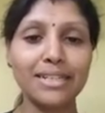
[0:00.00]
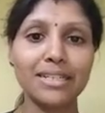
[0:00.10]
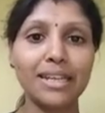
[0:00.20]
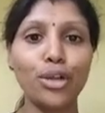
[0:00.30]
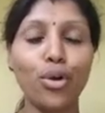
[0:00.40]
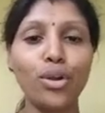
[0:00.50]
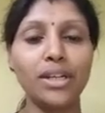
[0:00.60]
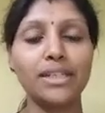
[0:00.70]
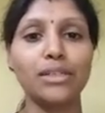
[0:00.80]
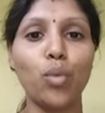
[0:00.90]
us
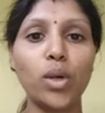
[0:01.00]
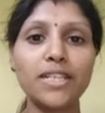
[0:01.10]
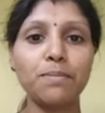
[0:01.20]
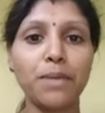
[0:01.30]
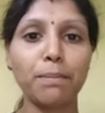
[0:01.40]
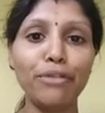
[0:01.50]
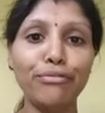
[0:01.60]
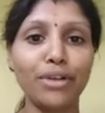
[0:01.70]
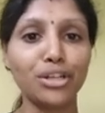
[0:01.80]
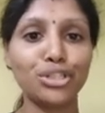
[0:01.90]
recall what is meant by
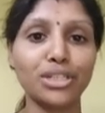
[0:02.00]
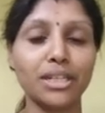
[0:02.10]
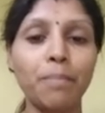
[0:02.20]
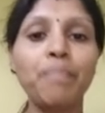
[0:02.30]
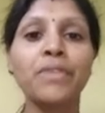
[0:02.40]
function.